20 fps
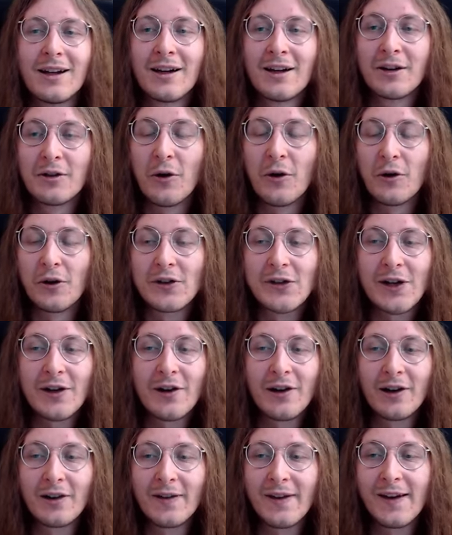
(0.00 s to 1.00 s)

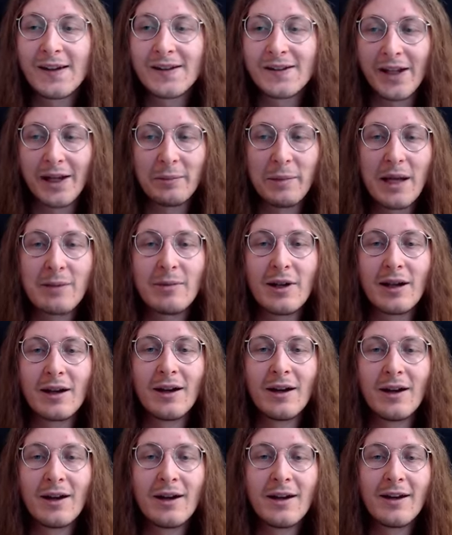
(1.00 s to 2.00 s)
consider this and maybe
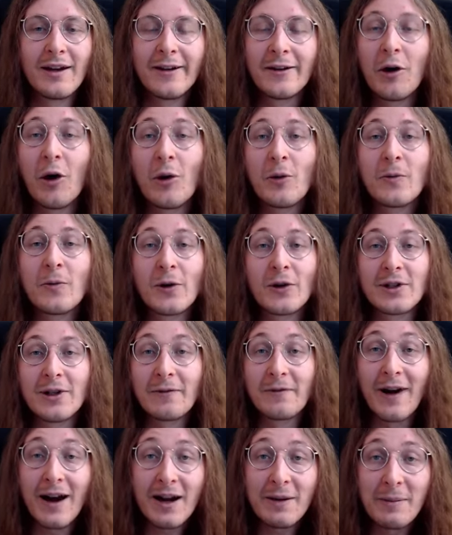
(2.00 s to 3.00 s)
go for the
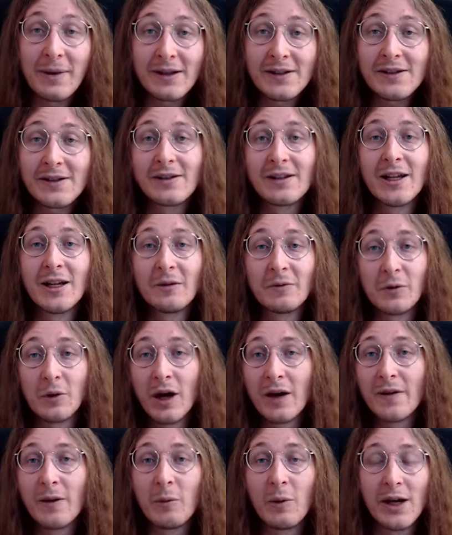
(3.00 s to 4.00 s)
fragments if you
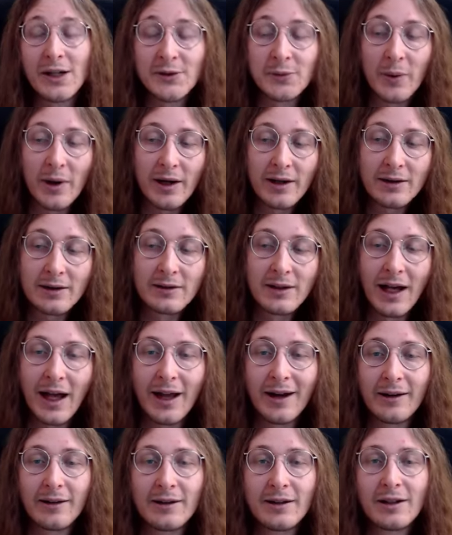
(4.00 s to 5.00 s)
otherwise weren't,
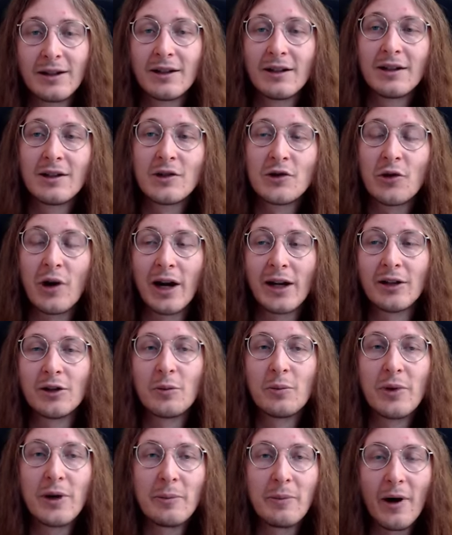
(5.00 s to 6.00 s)
and trying to
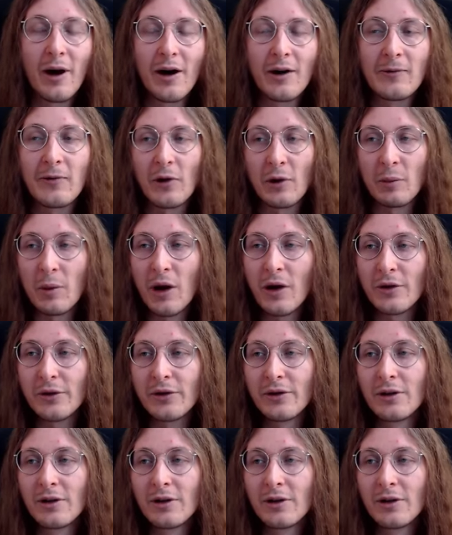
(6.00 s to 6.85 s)
prepare for Maud.